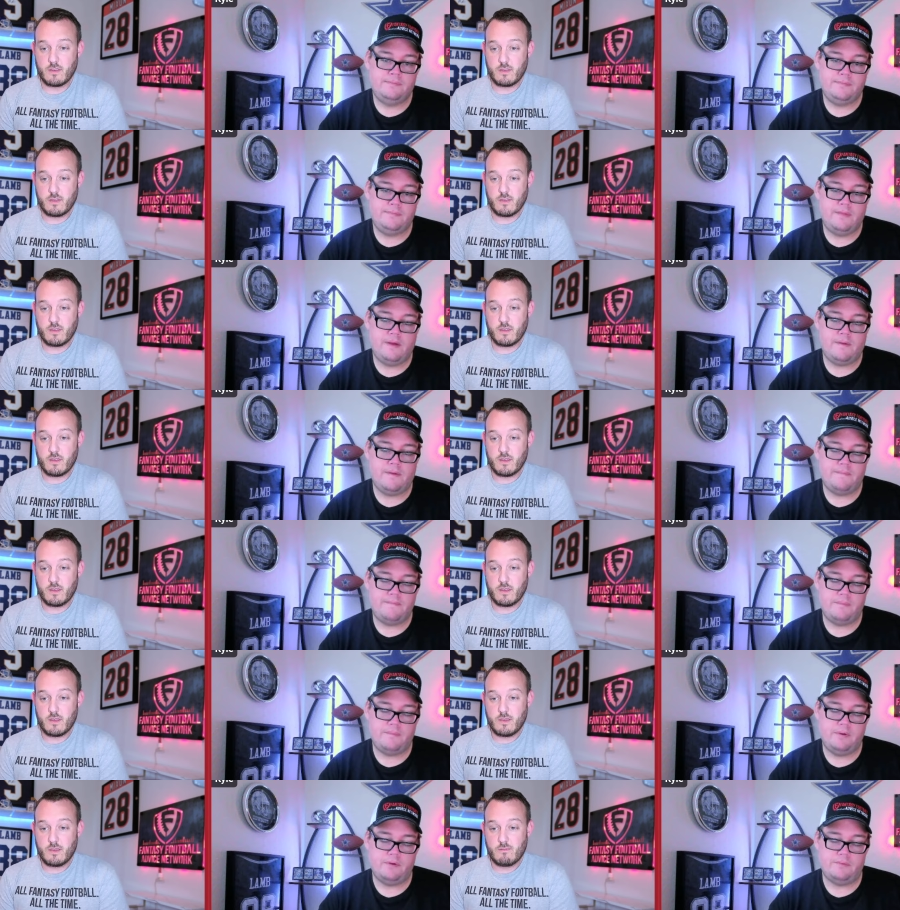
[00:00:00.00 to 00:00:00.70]
Speaker 1: Yeah,
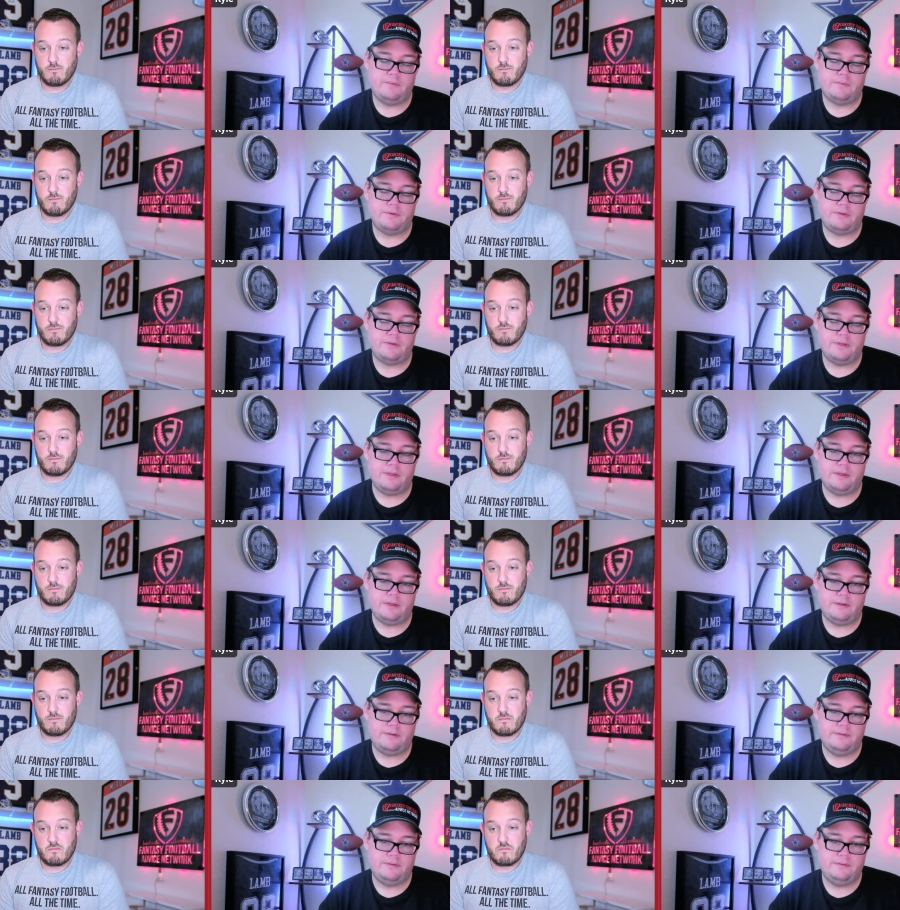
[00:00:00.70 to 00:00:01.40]
hundred
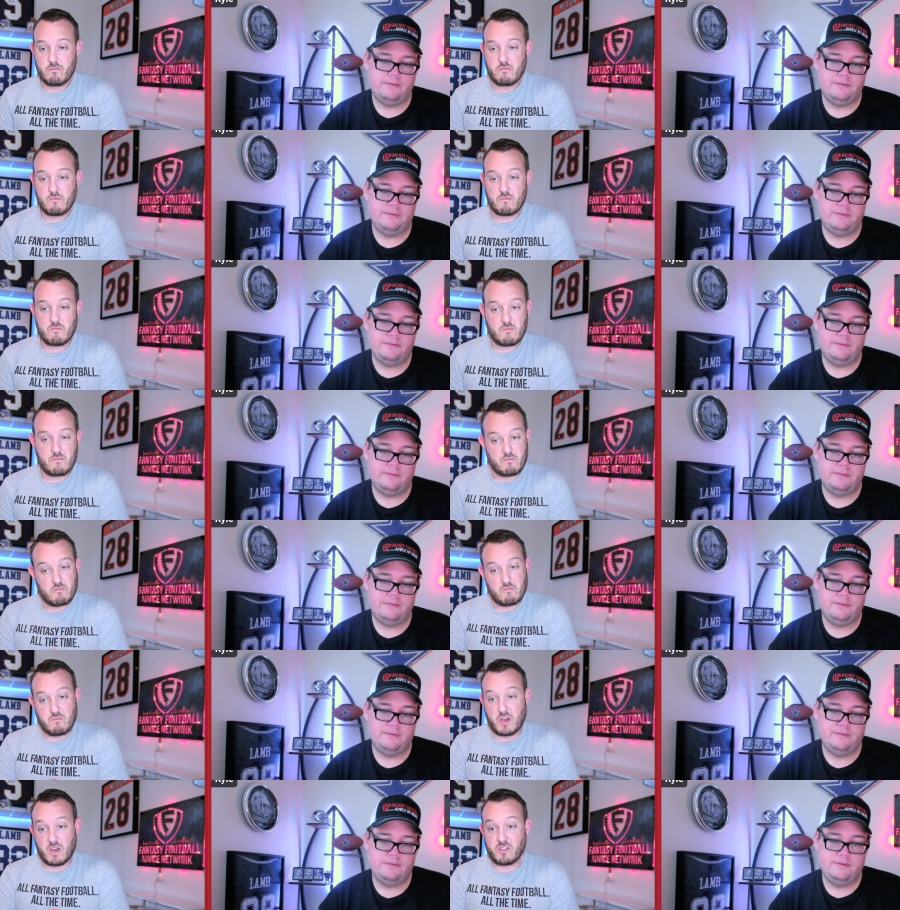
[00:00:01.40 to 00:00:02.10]
percent.
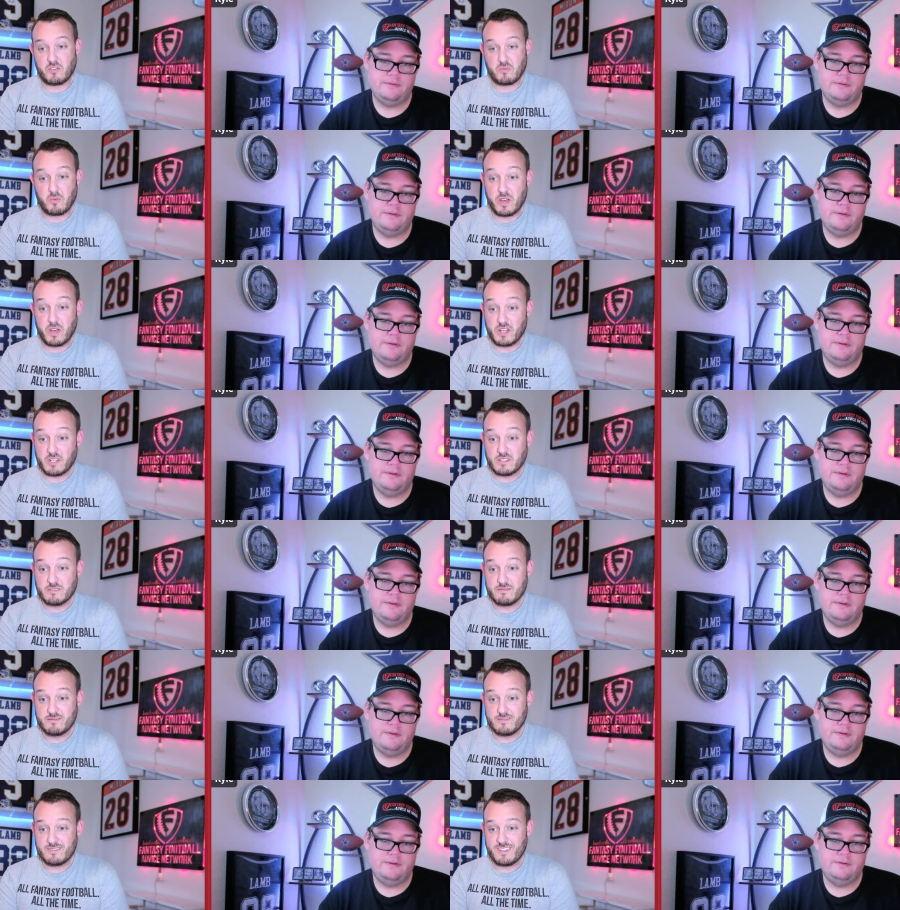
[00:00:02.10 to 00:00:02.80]
Speaker 2: Might as
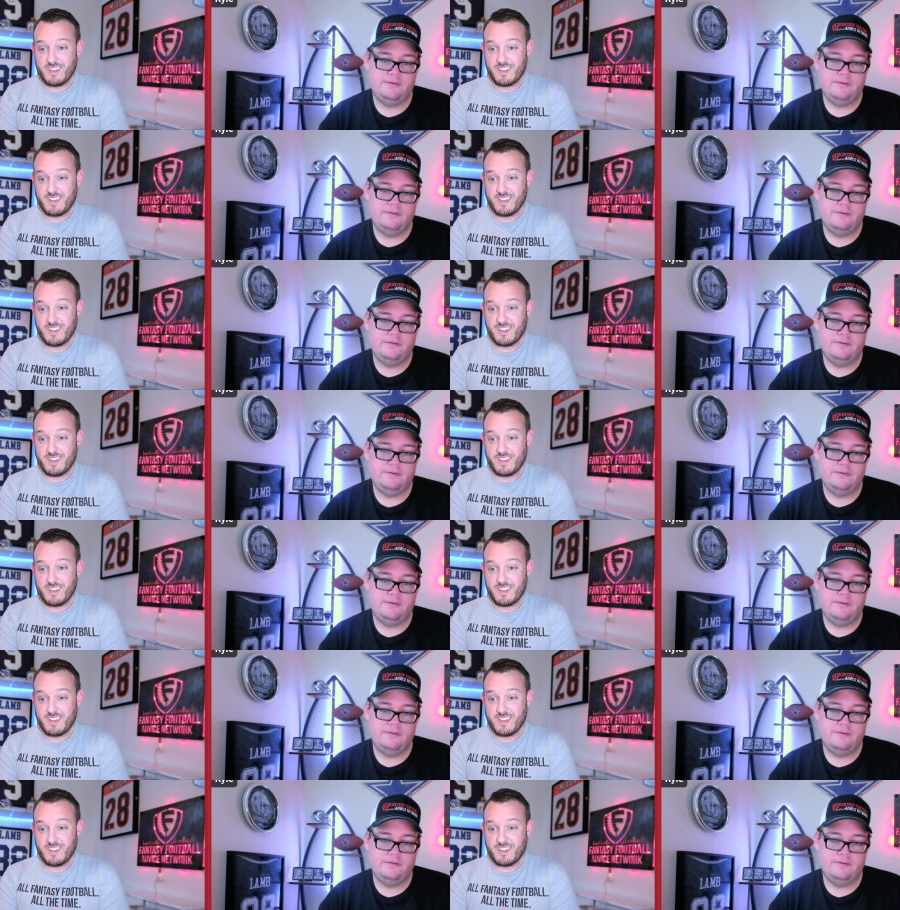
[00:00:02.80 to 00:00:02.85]
well.